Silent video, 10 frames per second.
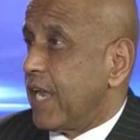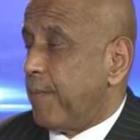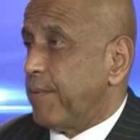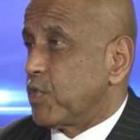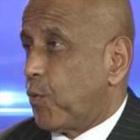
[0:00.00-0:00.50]

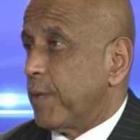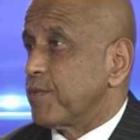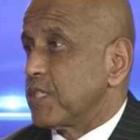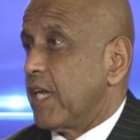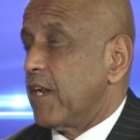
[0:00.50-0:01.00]
and maybe
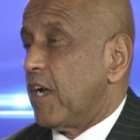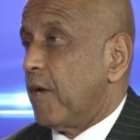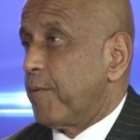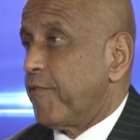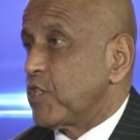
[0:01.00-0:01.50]
20%
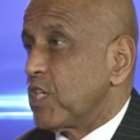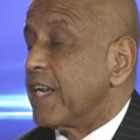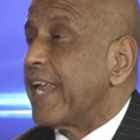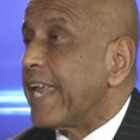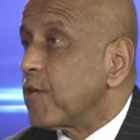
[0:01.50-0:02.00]
are
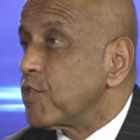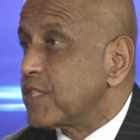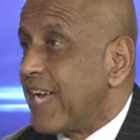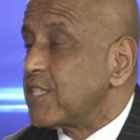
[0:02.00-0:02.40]
proficient in English.